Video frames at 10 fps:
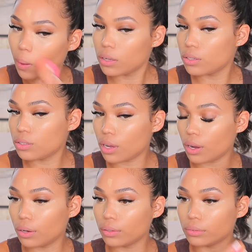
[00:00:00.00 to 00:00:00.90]

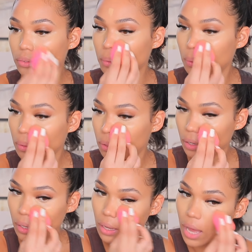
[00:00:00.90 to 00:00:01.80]
So
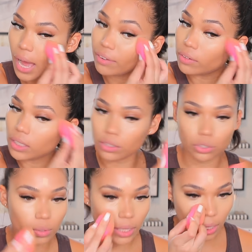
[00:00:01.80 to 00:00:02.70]
I really enjoy it.